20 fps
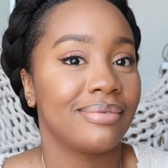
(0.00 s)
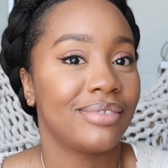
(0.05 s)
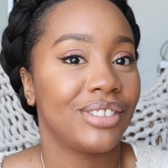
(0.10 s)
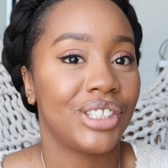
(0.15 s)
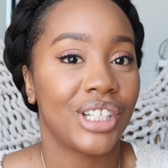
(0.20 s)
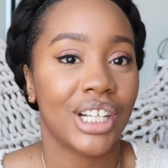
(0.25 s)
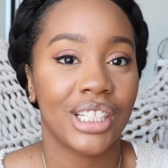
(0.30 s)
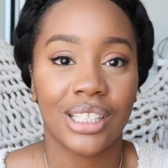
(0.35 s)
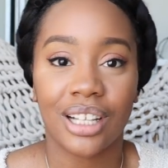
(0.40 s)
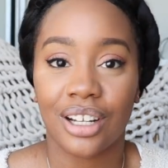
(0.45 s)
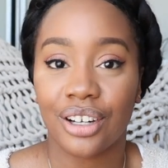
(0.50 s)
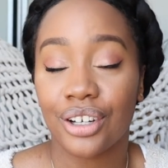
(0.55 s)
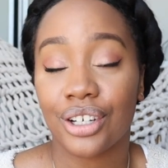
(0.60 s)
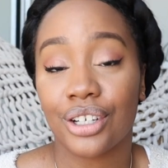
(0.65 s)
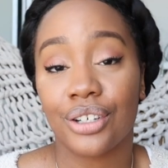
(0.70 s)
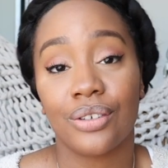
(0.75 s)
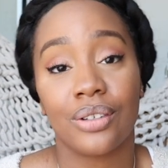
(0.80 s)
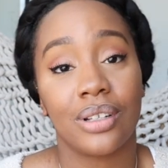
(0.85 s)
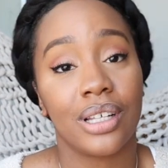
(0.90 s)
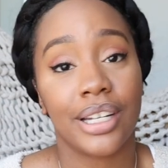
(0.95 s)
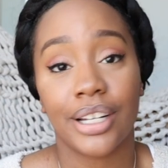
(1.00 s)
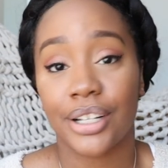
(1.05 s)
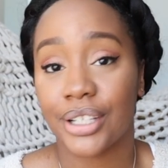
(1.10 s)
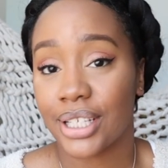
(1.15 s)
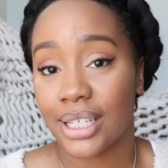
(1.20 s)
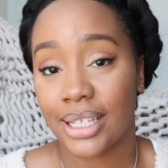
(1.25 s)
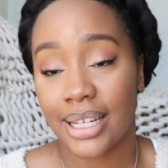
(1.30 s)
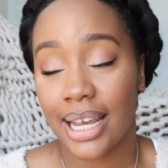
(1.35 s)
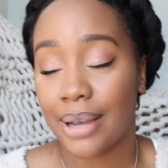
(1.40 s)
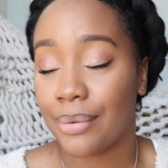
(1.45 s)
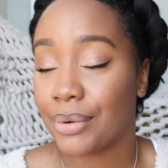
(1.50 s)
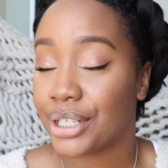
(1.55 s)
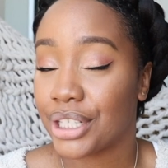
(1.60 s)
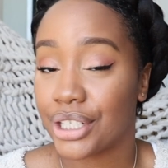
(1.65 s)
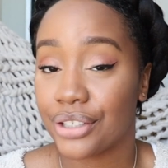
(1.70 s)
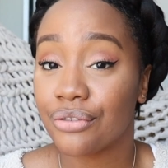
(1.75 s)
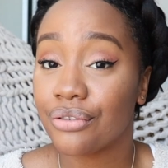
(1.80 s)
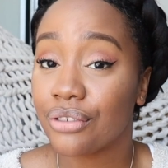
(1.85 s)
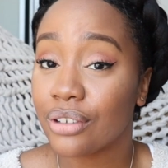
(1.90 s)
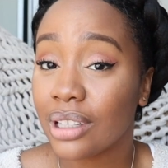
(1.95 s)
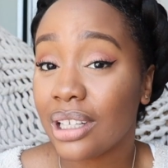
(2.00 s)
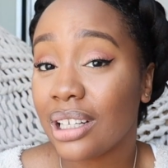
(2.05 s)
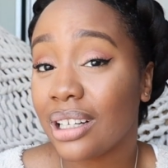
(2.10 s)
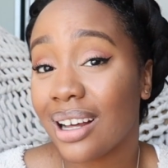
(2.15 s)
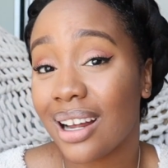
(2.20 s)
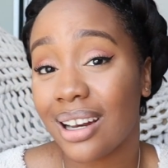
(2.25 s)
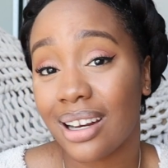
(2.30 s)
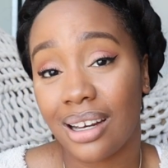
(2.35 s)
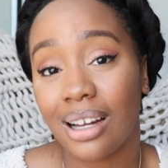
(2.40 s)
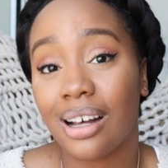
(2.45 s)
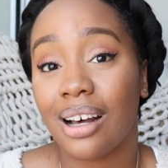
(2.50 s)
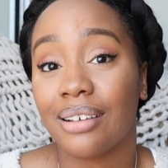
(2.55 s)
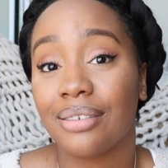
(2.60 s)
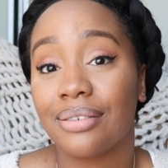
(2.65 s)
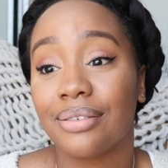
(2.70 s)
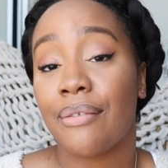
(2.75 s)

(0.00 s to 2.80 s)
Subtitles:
just under 2 liters a day, which is really not enough.